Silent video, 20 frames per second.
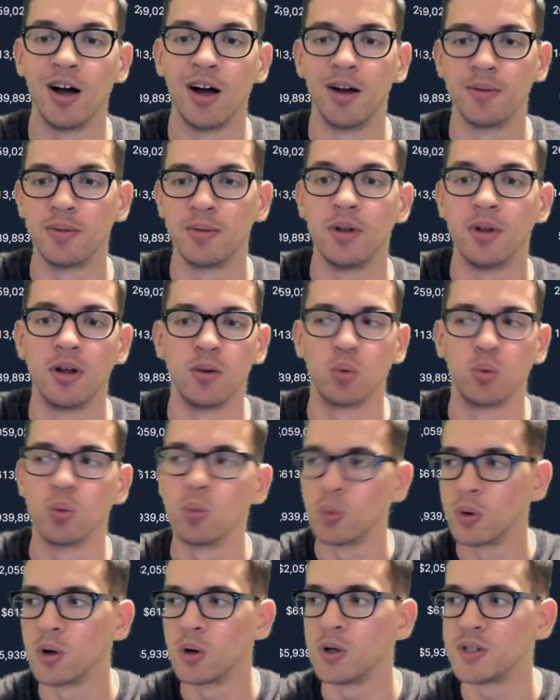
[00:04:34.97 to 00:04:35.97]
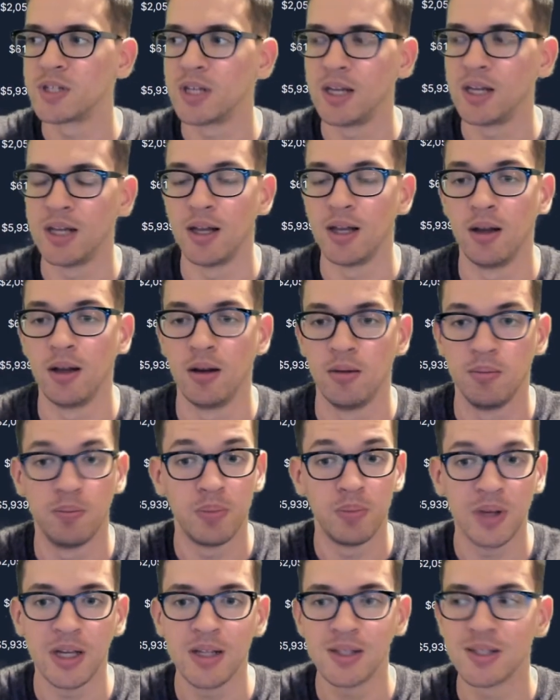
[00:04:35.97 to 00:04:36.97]
the rewards in
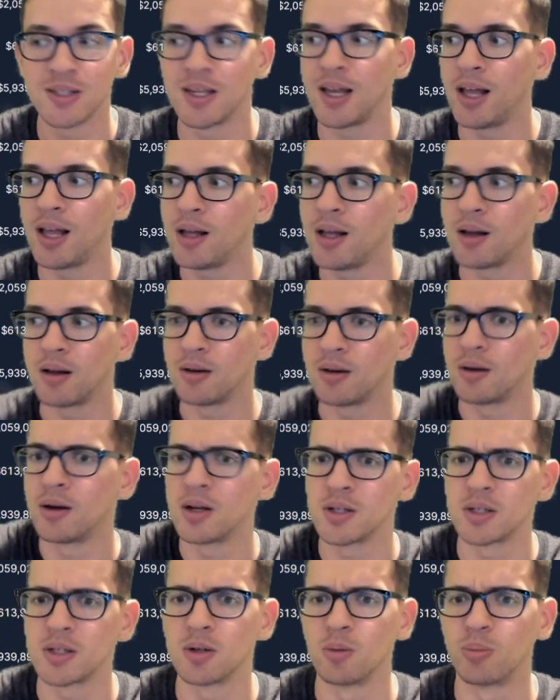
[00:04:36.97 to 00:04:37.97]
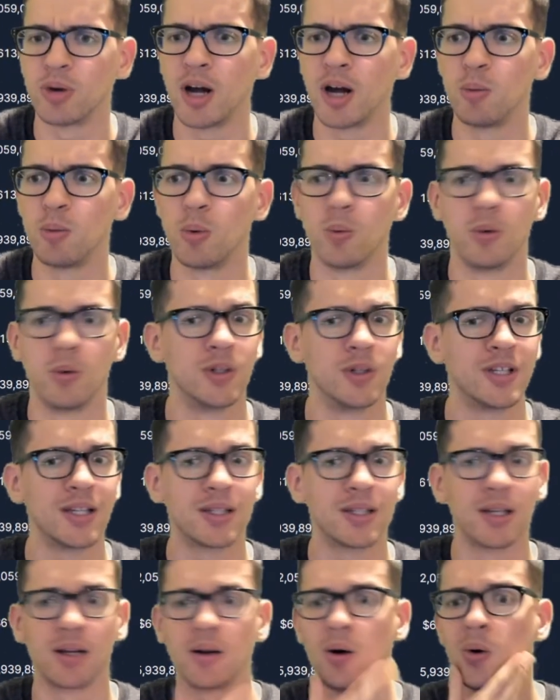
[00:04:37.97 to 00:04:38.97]
BEETS and also bribe rewards, that's
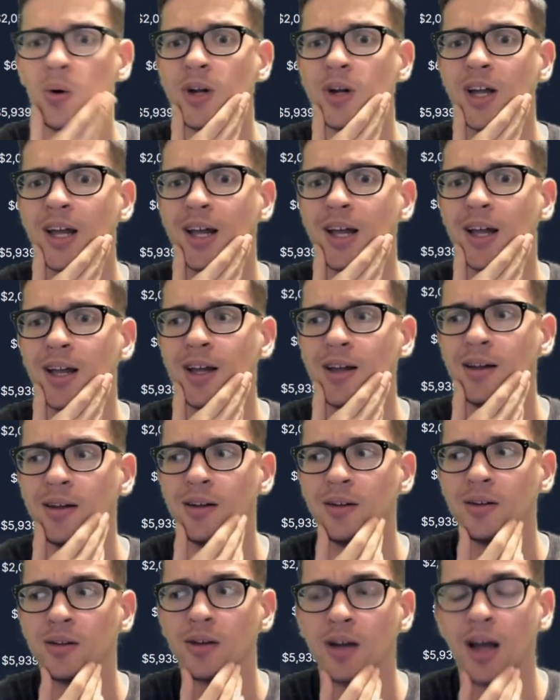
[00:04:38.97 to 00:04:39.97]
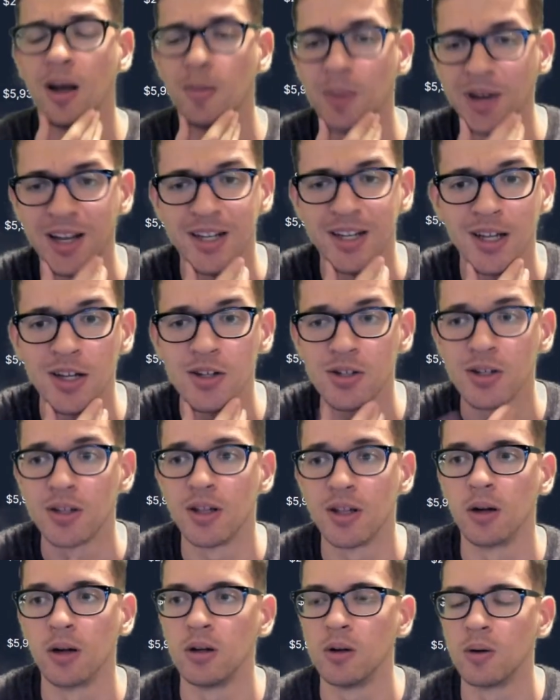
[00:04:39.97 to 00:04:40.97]
like, okay, got my attention
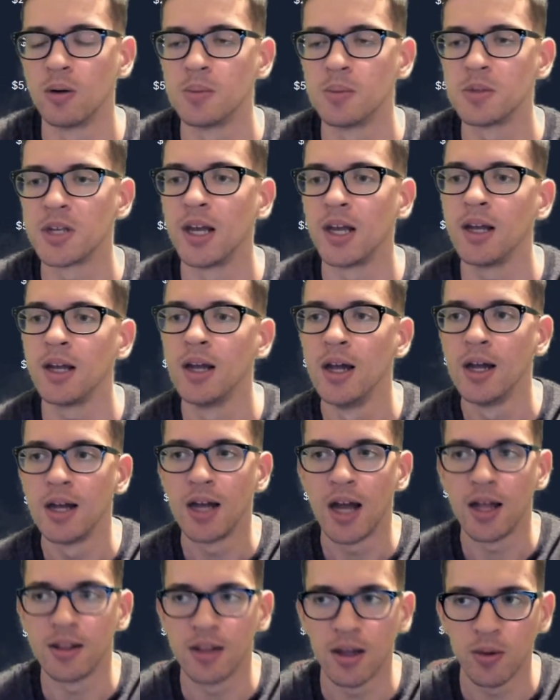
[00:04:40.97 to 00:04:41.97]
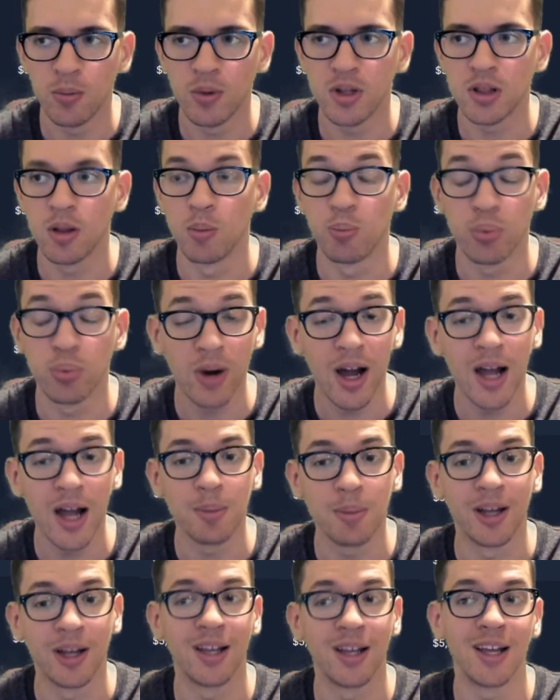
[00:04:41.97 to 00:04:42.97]
there. You know what I'm saying? And then with the
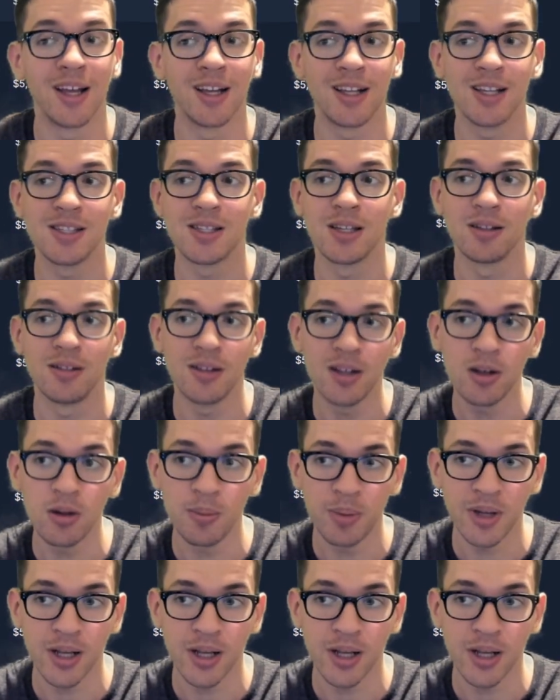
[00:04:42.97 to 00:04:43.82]
bribing, it gets a little bit